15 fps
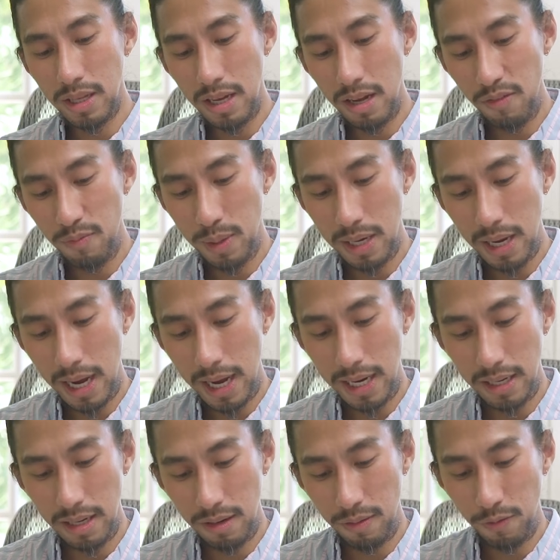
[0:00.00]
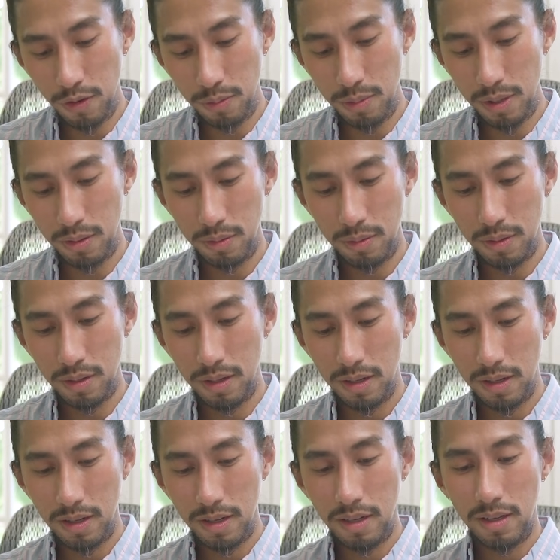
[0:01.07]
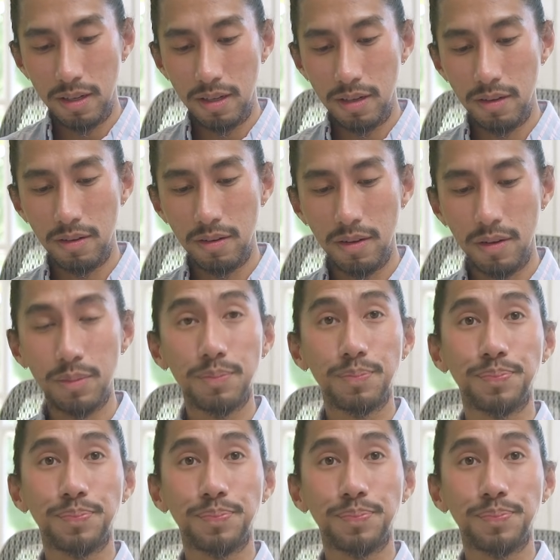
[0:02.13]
they have been hiding from you. Okay.